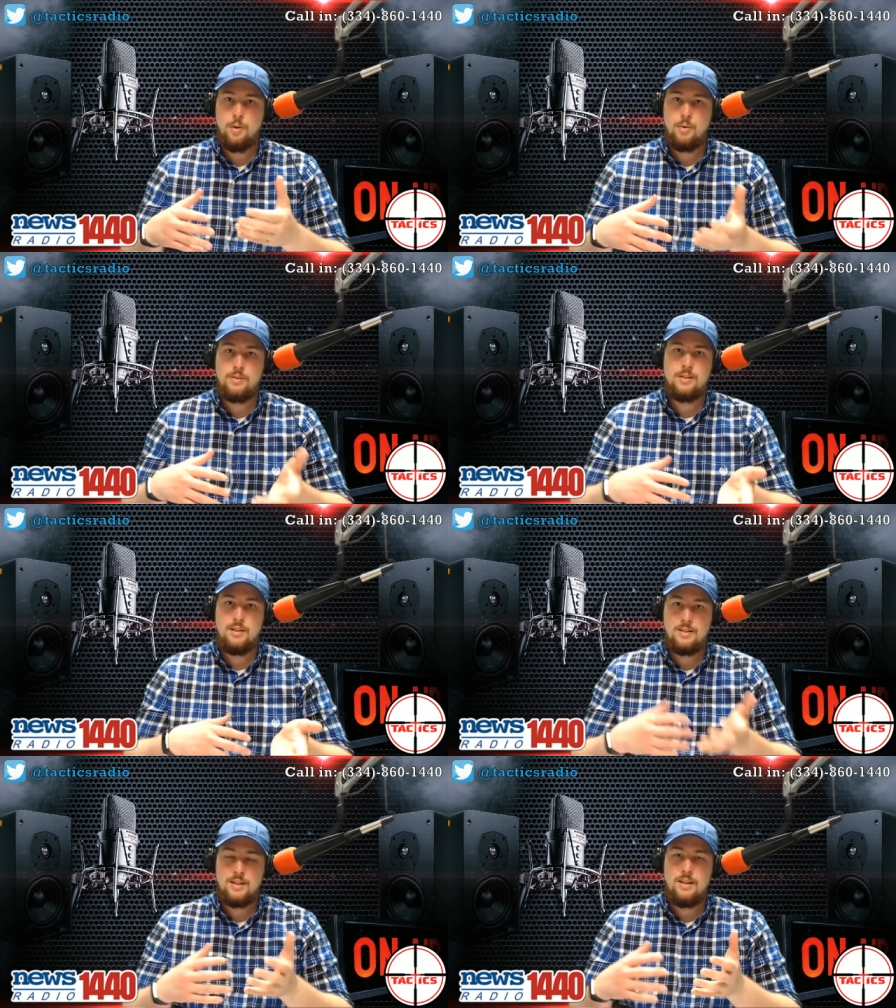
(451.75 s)
who is a
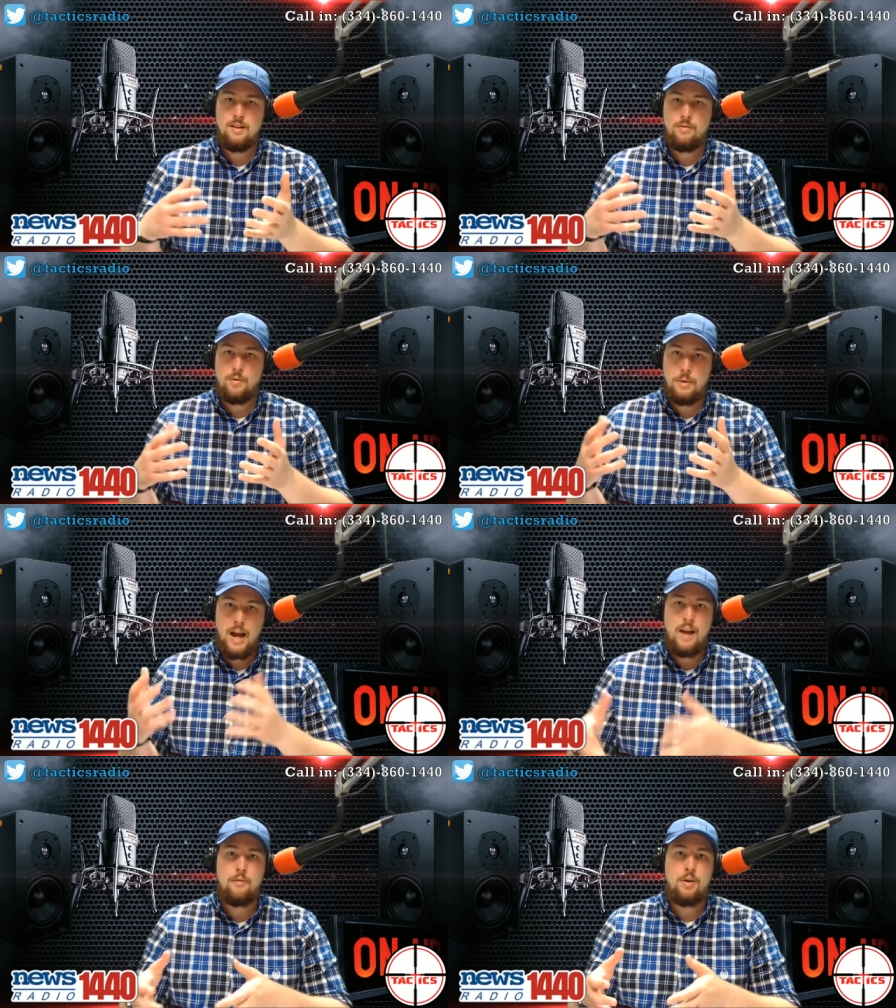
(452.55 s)
descended from an
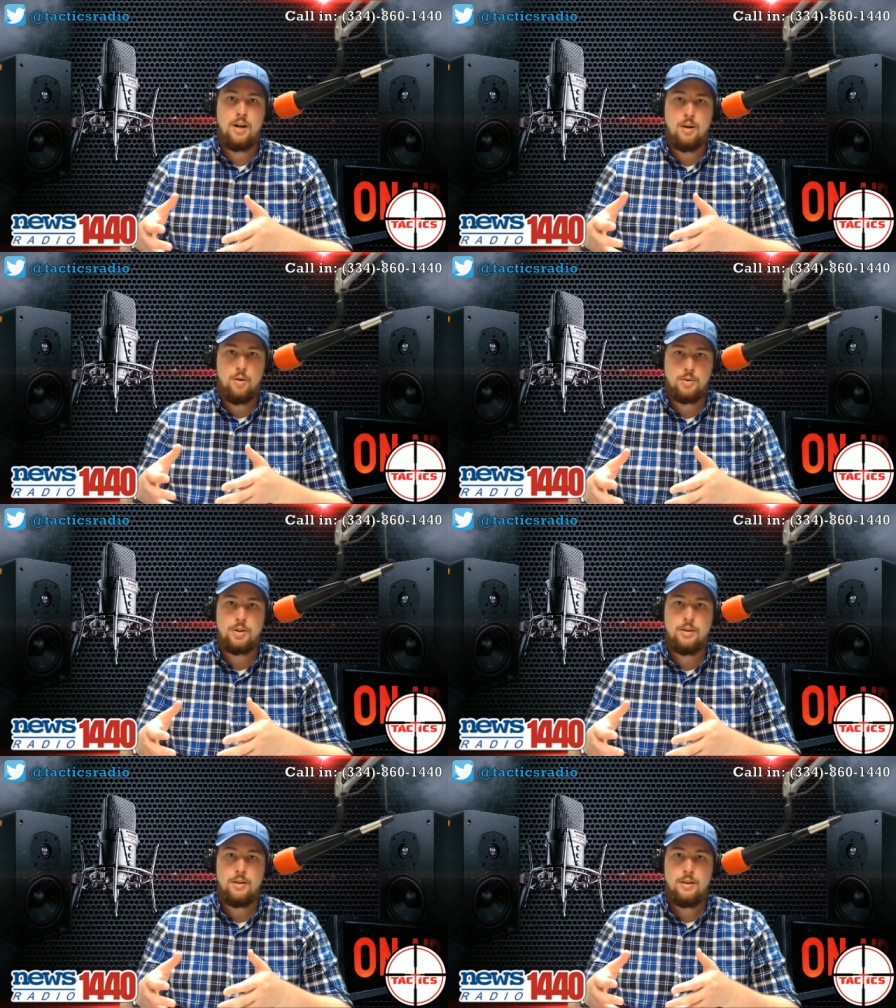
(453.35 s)
African culture.